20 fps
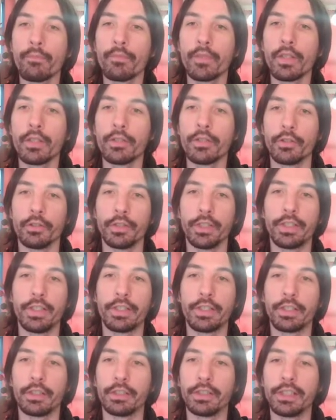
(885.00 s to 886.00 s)
So this
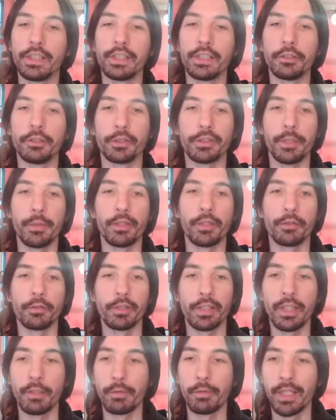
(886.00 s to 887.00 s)
is interesting because
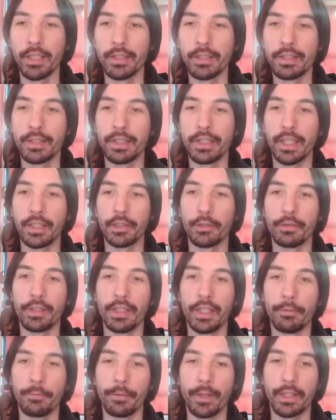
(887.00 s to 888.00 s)
here we can see kind of the
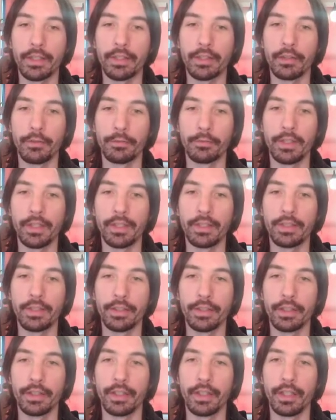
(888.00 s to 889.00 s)
effect of this
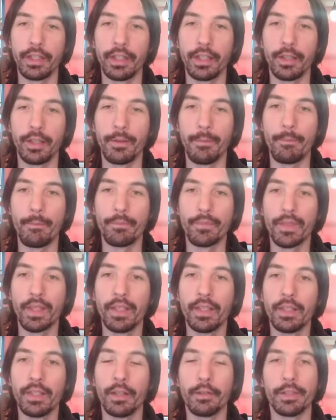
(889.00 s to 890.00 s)

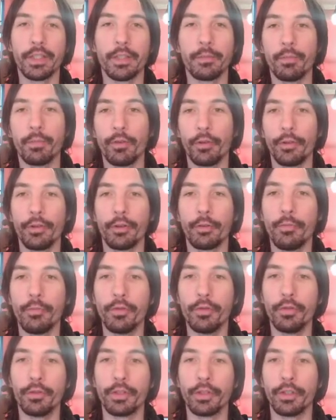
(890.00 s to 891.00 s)
of this border
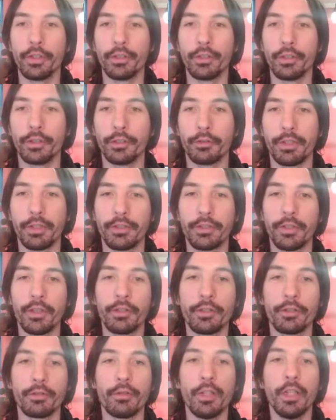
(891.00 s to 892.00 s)
mode on the result.
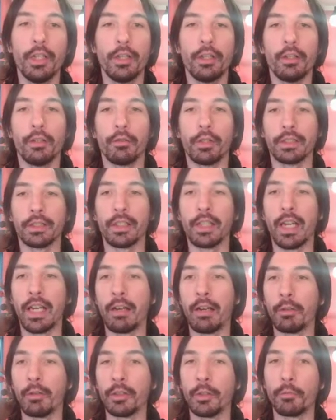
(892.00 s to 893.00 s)
So what I,
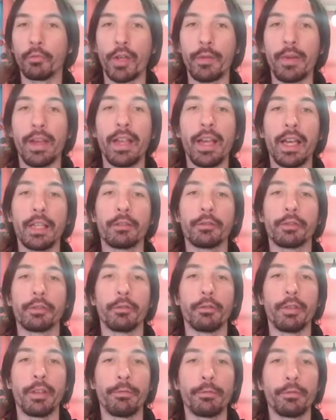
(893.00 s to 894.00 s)
the problem I had, so
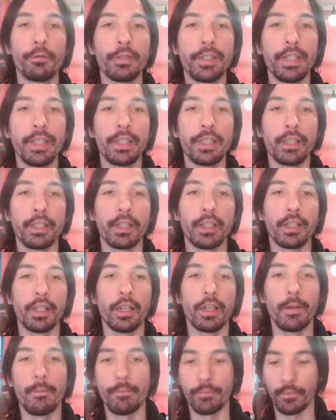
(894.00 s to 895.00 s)
if using
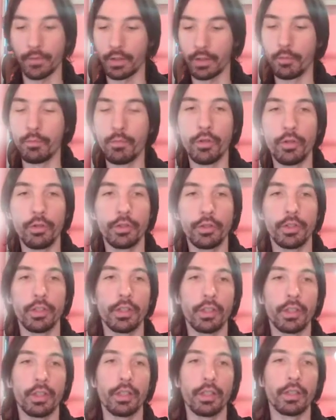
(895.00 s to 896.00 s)
a mode
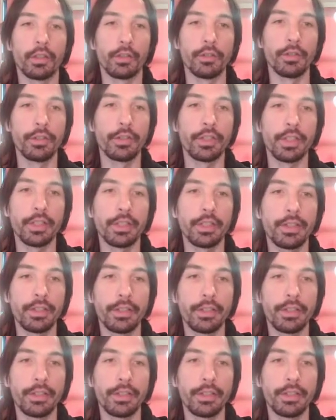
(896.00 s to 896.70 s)
constant,